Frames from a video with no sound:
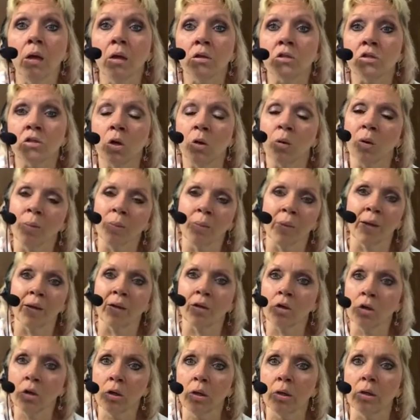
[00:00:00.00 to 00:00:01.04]
so I'm
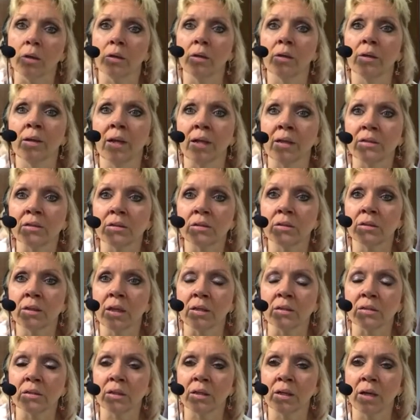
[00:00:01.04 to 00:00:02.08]
like, good. That's
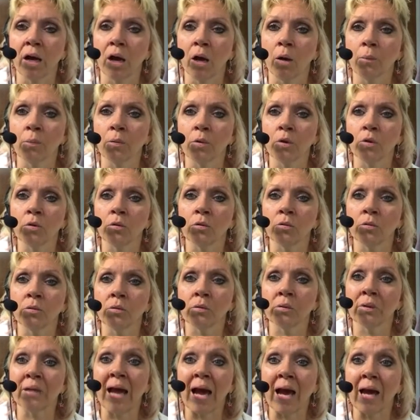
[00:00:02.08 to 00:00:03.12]
that's going to help you
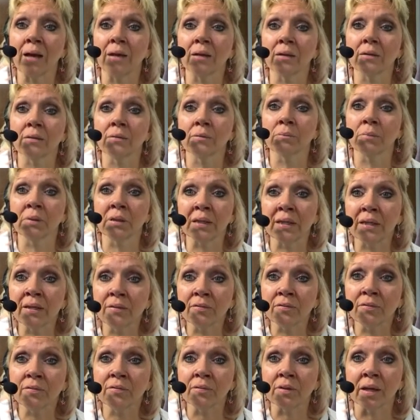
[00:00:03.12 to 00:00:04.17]
not
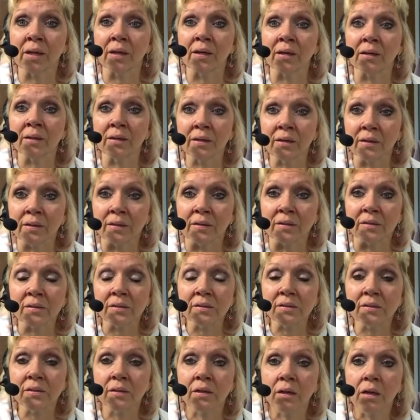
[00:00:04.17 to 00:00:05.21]
believe that it
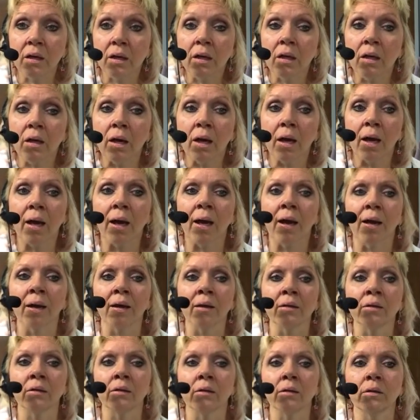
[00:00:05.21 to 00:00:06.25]
is,
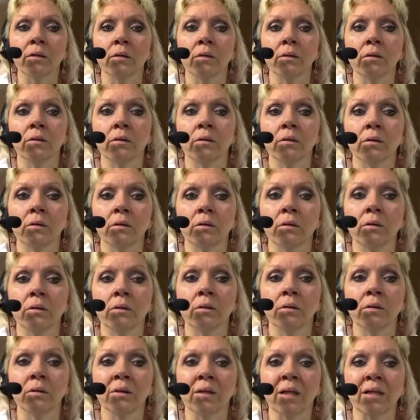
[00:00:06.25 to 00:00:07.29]
and
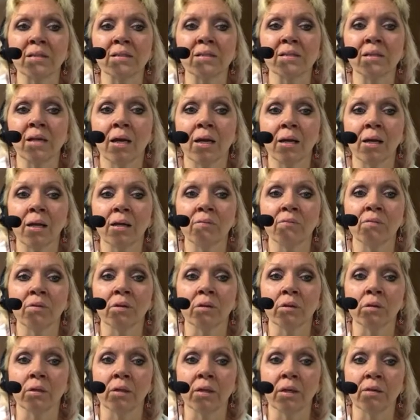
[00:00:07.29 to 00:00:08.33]
let's not
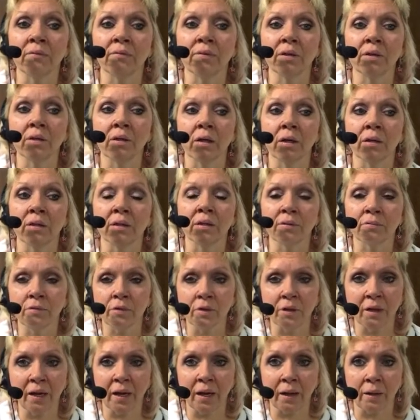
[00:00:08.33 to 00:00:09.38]
even give it a
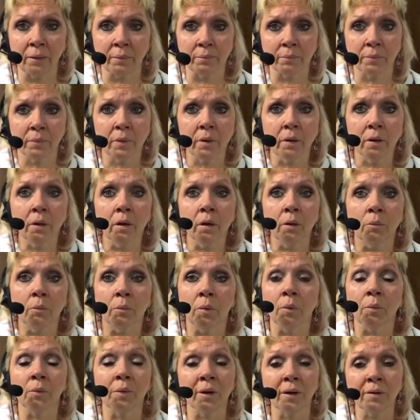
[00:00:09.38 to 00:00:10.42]
different name.
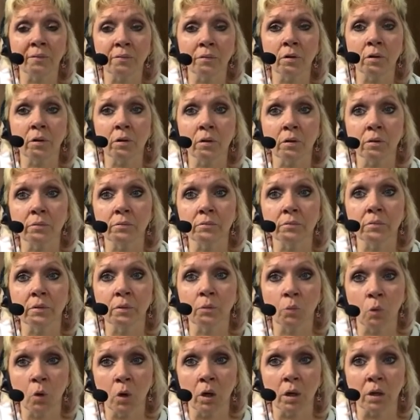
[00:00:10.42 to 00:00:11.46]
But whatever
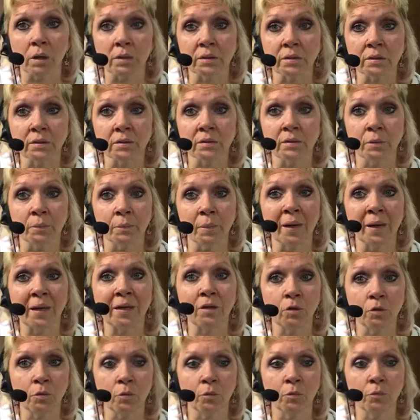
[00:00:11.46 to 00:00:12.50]
works to
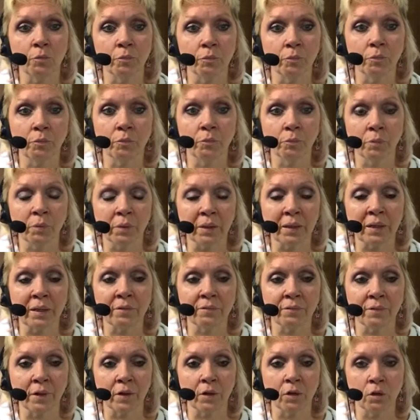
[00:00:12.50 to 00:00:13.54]
make you
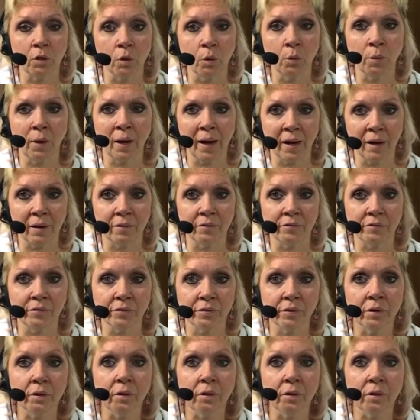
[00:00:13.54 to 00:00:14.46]
believe that you don't have